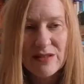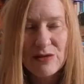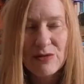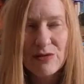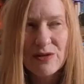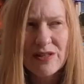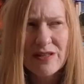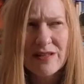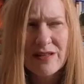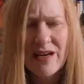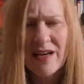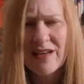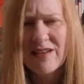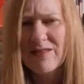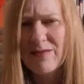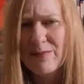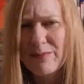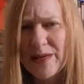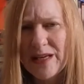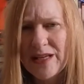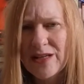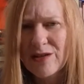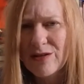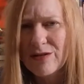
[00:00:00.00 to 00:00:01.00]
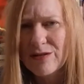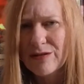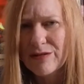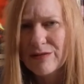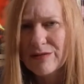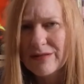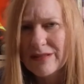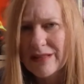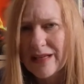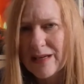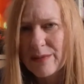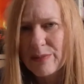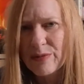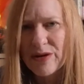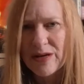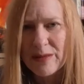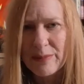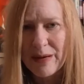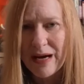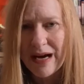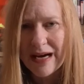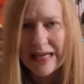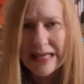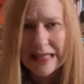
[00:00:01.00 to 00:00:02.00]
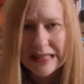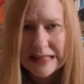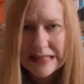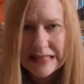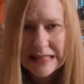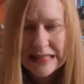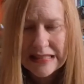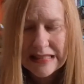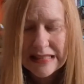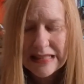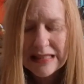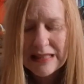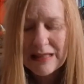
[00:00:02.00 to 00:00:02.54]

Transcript: You could kind of make your own library pockets,